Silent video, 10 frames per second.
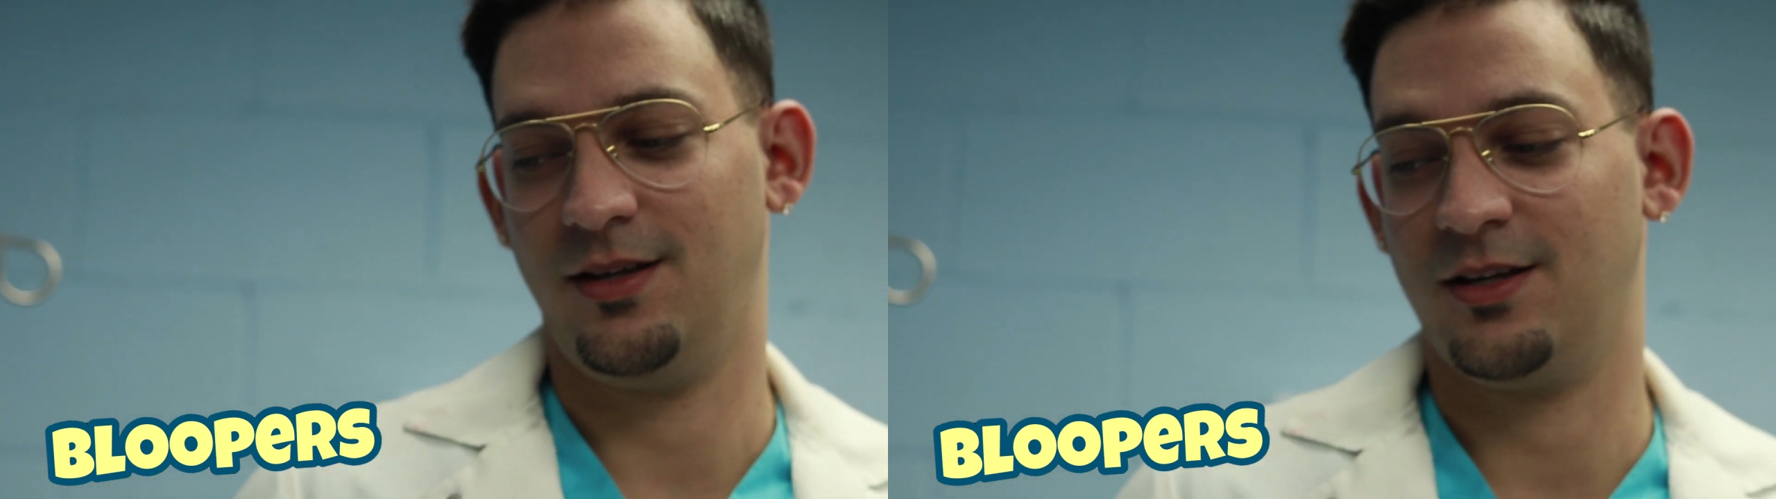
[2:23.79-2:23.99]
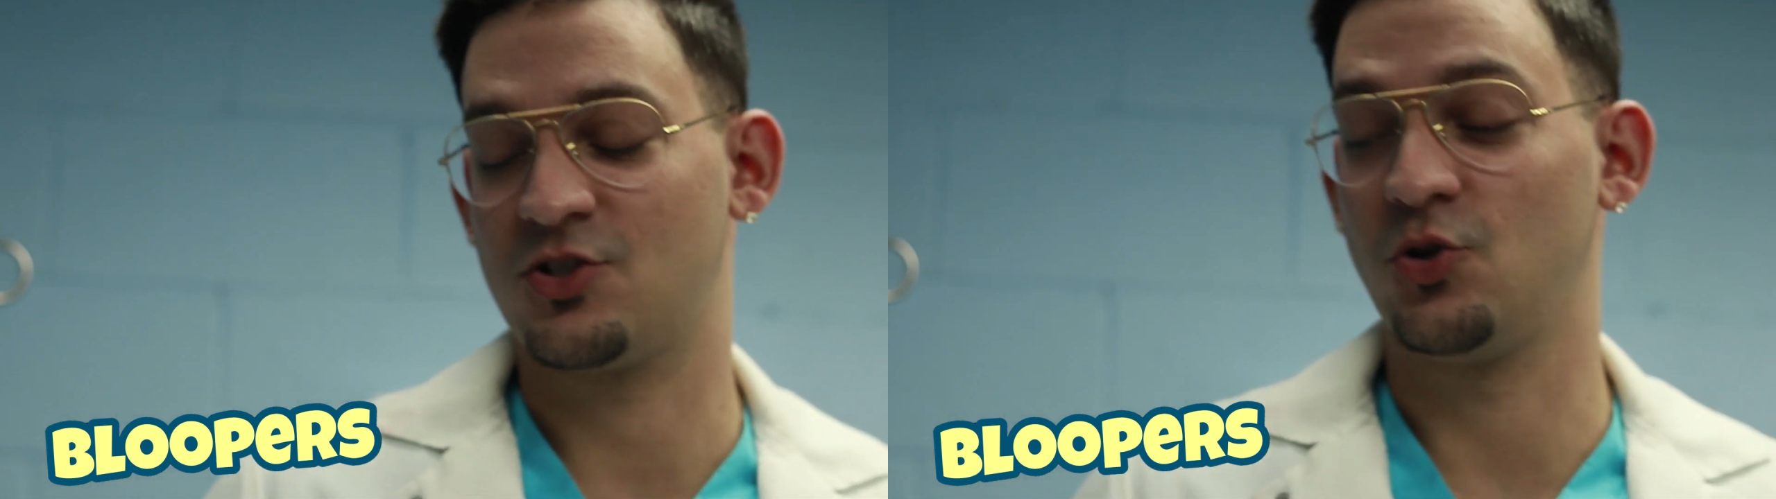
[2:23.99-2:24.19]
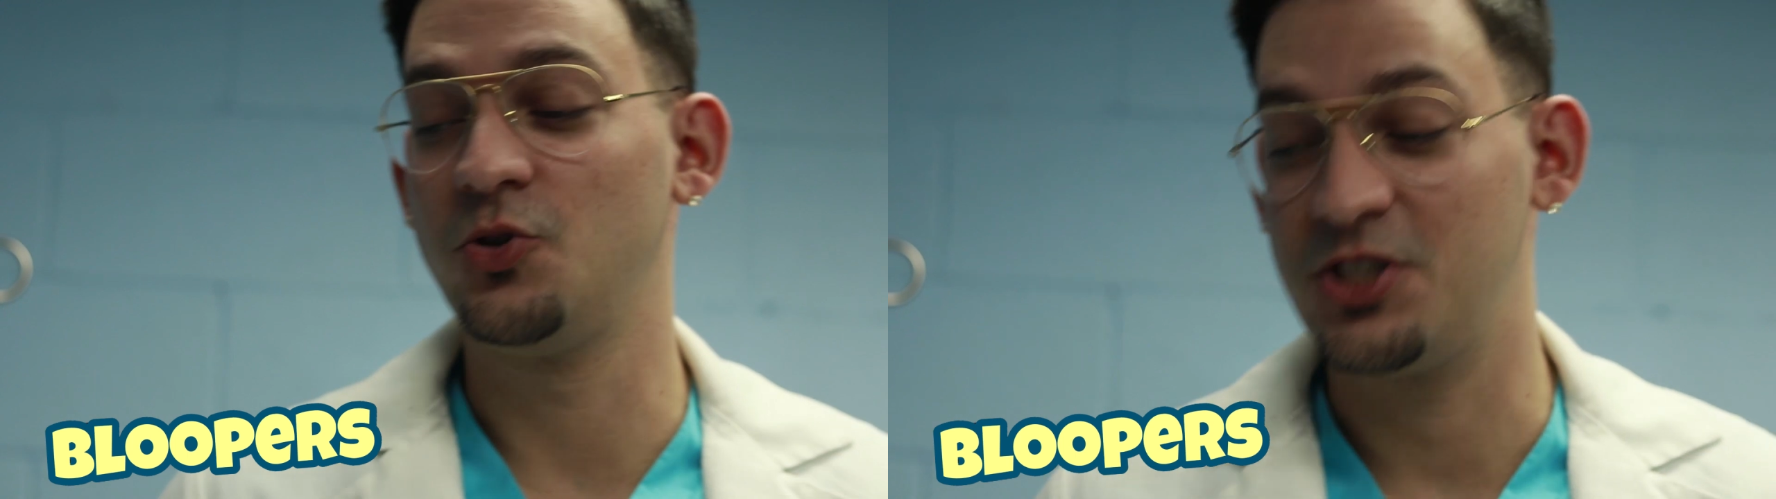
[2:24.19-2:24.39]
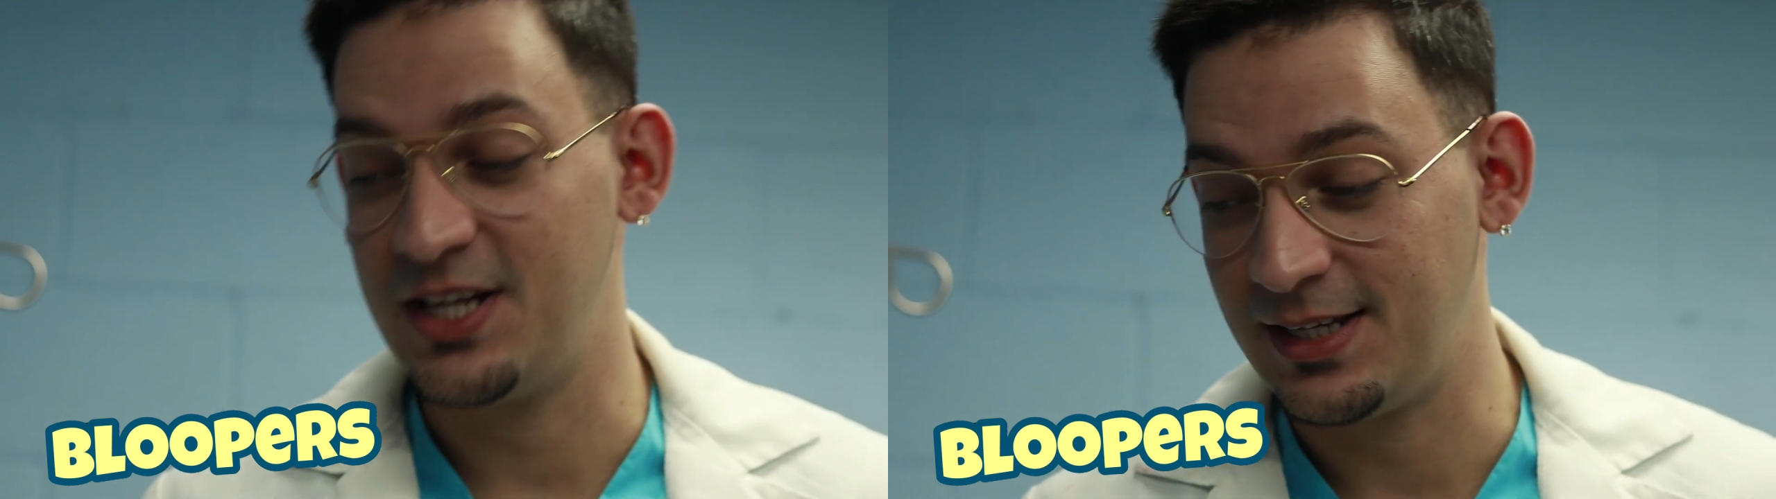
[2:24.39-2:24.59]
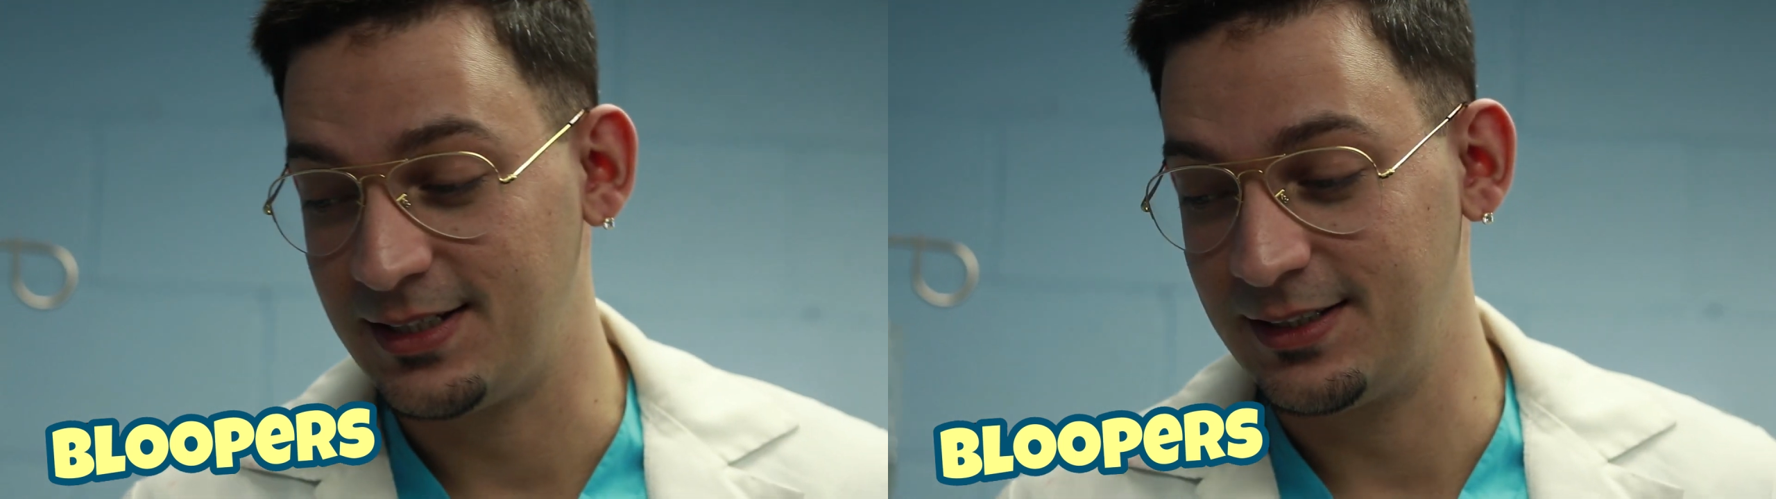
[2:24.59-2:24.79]

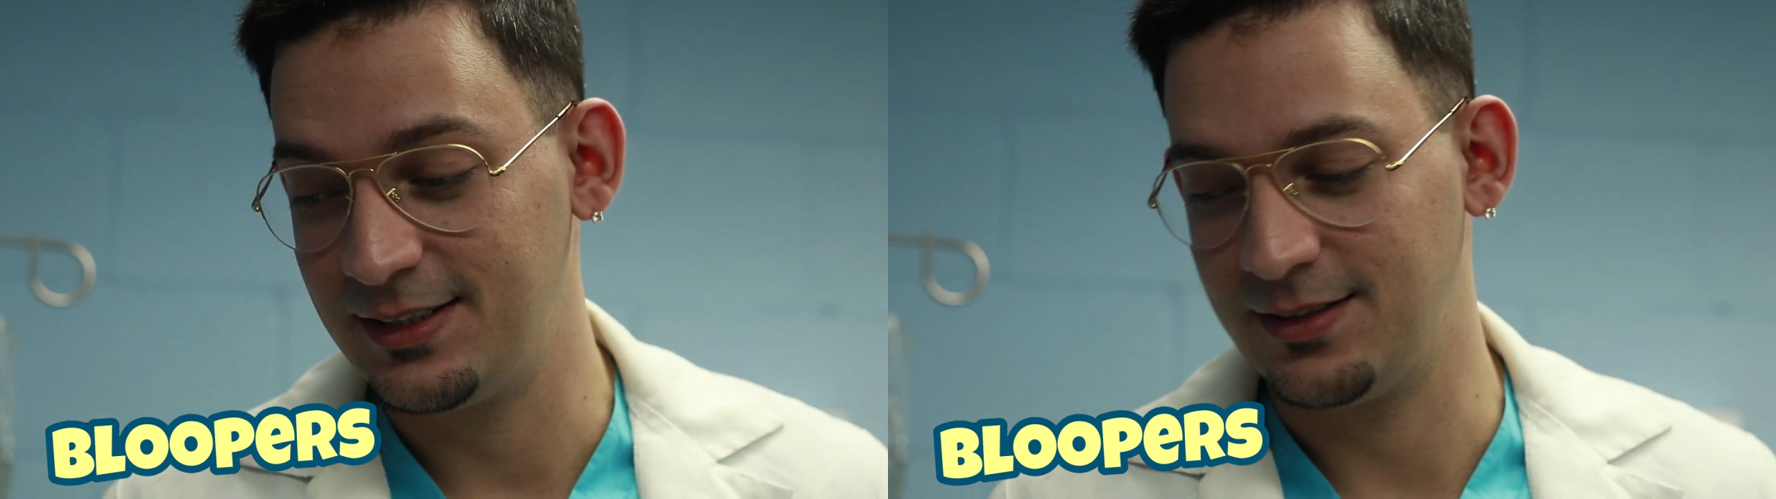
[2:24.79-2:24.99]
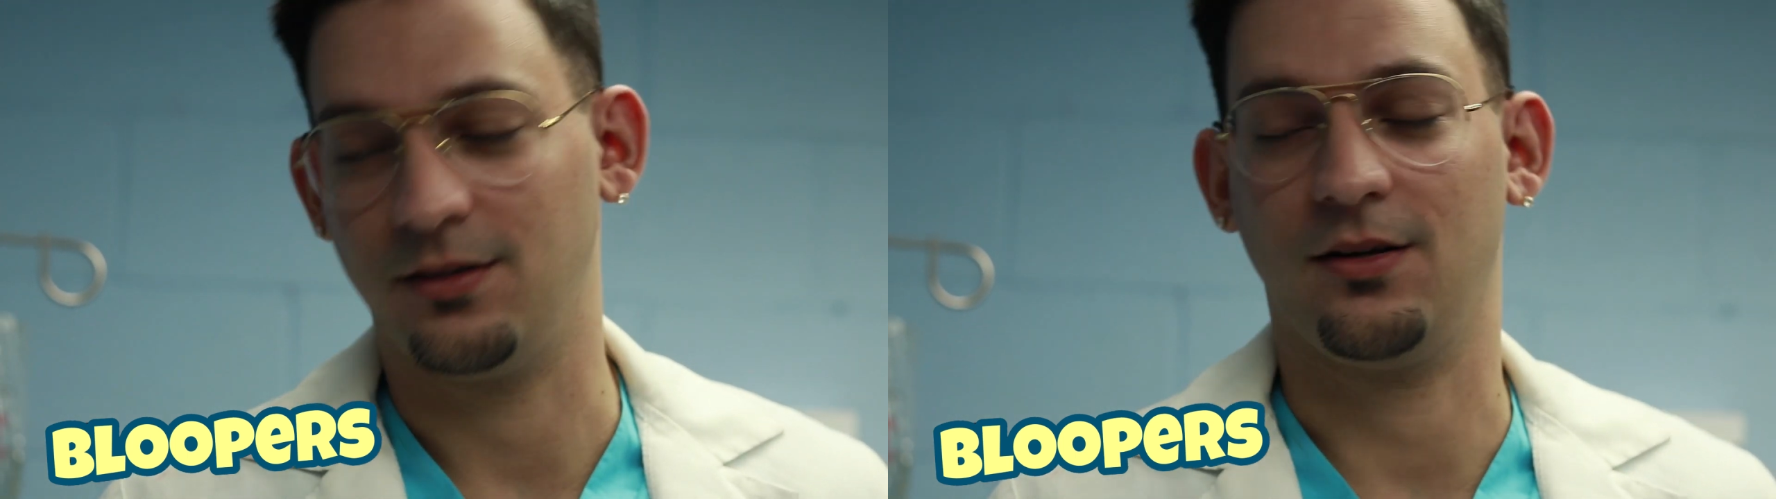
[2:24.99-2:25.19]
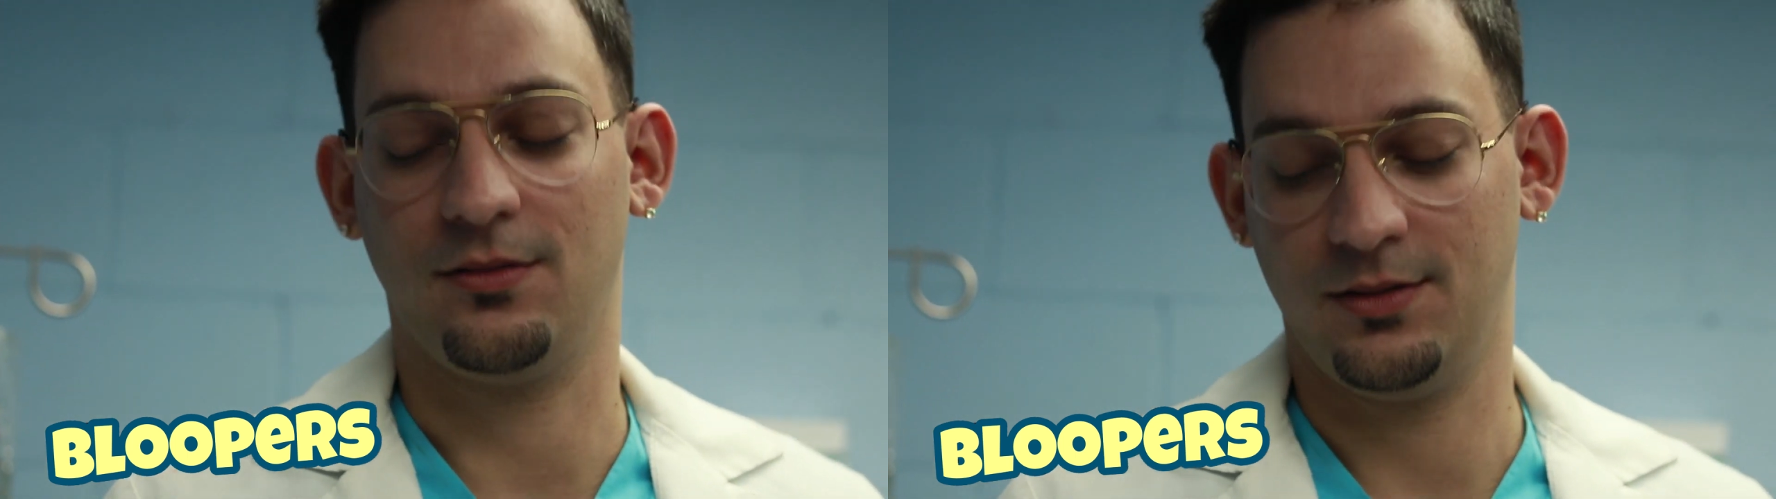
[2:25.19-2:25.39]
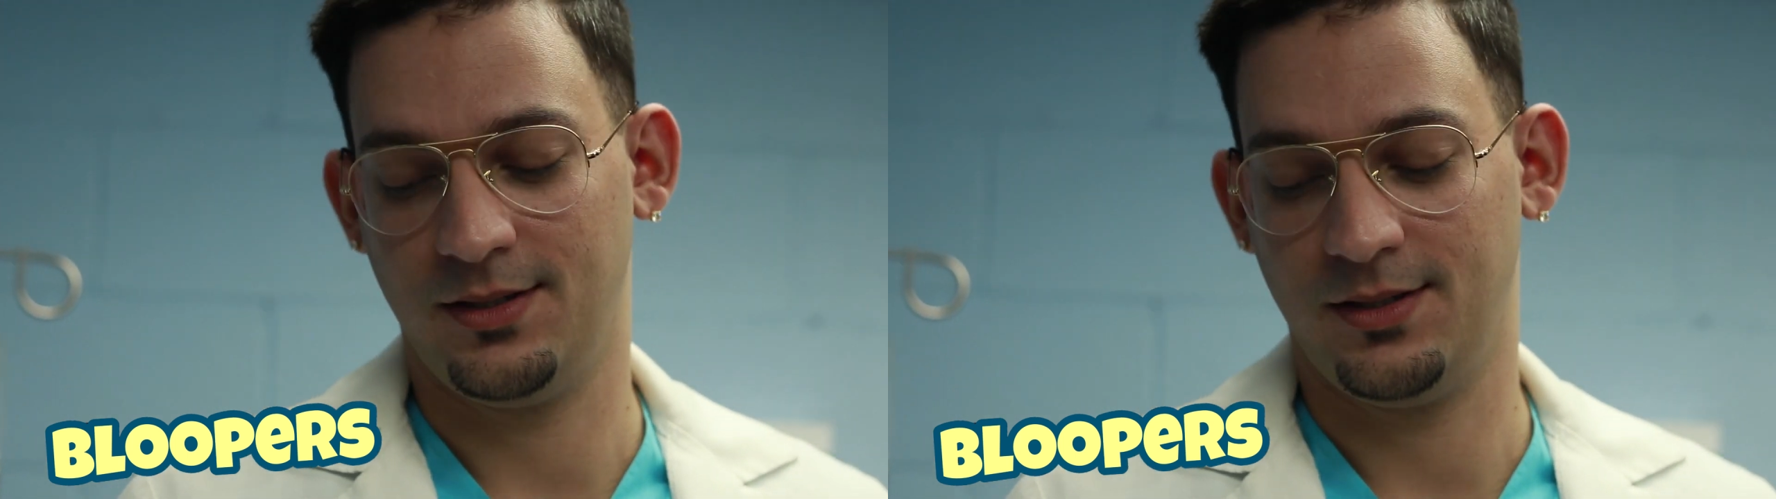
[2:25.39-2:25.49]
Excruciating? Yes. Okay.